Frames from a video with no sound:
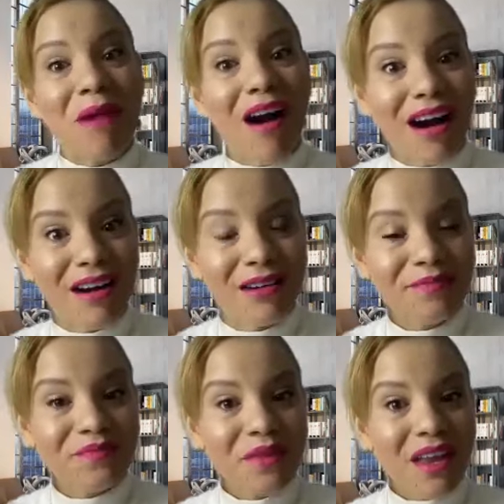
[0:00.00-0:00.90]
my heart.
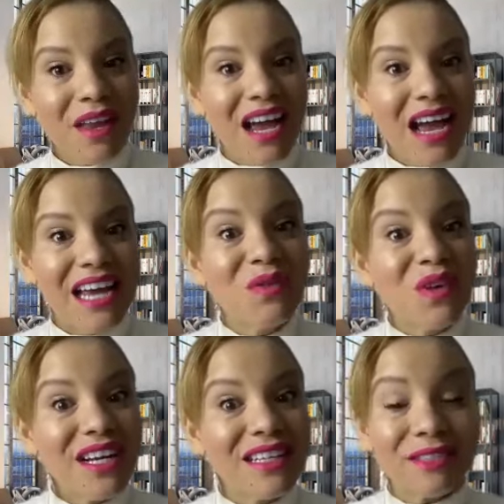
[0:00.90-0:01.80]
It
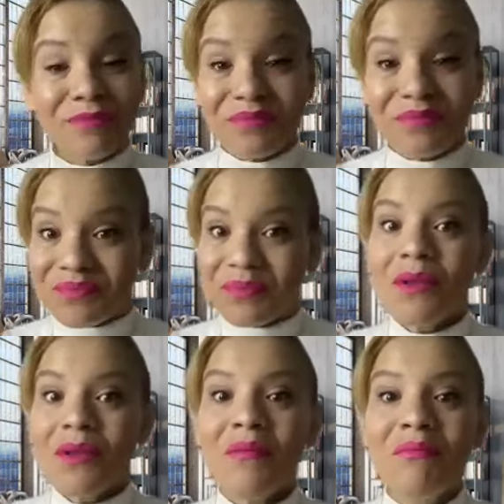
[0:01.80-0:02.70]
was
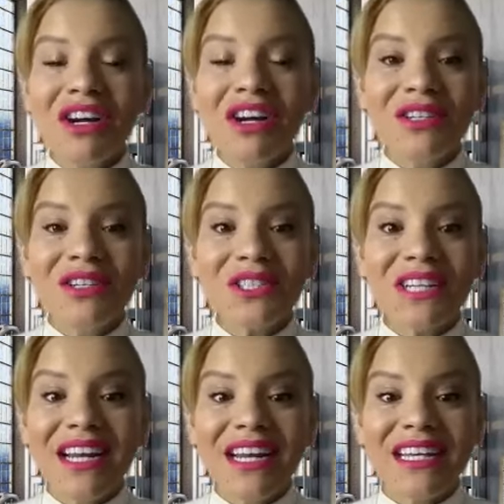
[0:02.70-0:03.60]
me
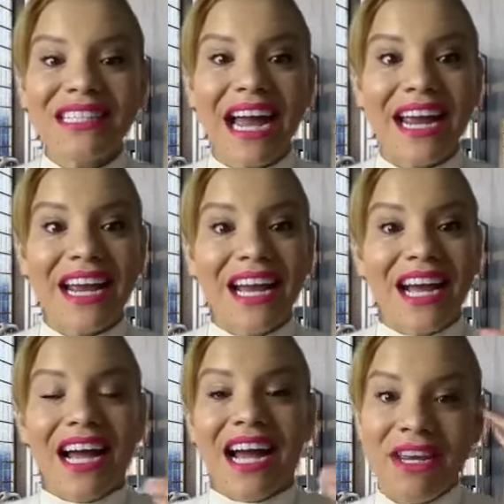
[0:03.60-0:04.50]
understanding is like
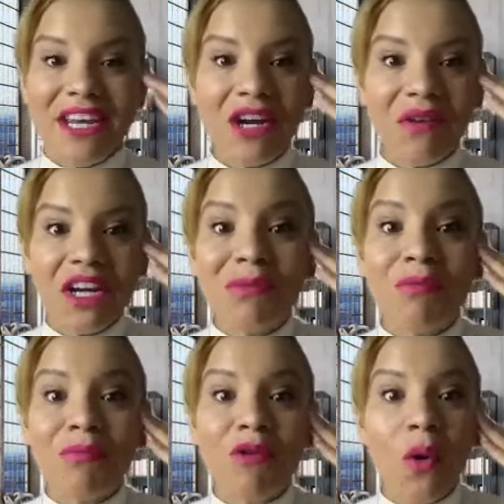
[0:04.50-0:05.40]
me hearing
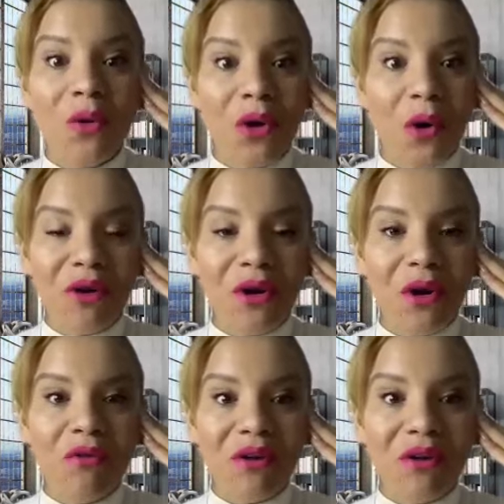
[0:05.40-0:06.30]
Jim Rohn over
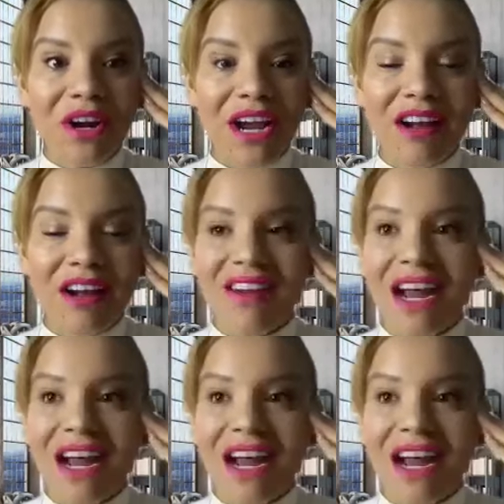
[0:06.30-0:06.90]
and over again, right?